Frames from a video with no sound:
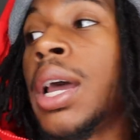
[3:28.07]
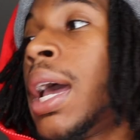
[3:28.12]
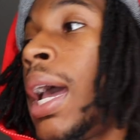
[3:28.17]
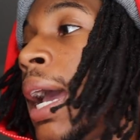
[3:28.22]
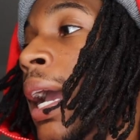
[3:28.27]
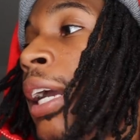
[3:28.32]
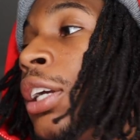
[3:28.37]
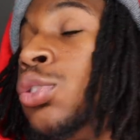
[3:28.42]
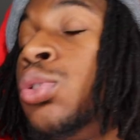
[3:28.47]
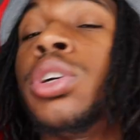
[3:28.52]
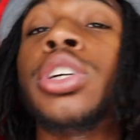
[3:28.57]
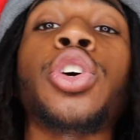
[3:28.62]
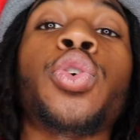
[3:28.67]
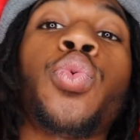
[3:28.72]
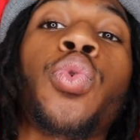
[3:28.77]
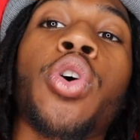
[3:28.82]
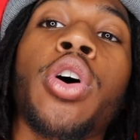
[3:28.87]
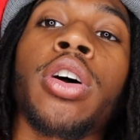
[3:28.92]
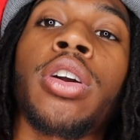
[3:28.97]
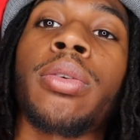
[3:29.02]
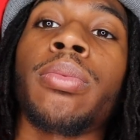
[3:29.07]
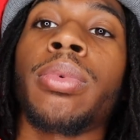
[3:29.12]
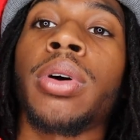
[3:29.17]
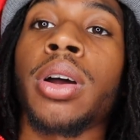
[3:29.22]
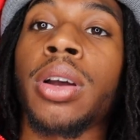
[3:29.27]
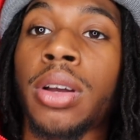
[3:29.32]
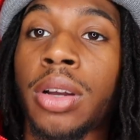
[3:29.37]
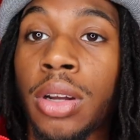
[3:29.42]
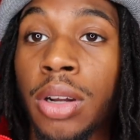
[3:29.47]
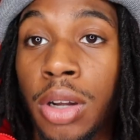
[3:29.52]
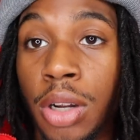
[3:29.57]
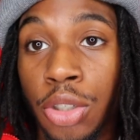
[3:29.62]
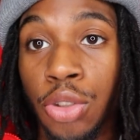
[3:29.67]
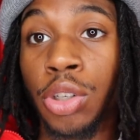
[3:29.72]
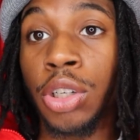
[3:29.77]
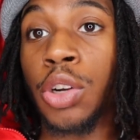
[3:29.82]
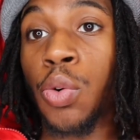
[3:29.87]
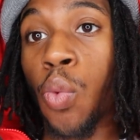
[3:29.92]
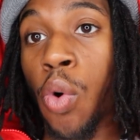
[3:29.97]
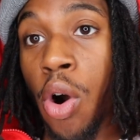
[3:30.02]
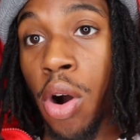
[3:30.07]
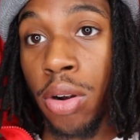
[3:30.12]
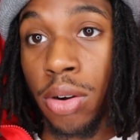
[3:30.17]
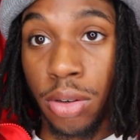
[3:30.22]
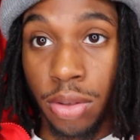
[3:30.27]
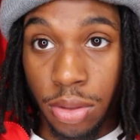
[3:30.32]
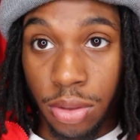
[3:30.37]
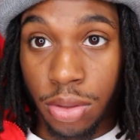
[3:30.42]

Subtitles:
Hey, drink your water, bro. Drink your water.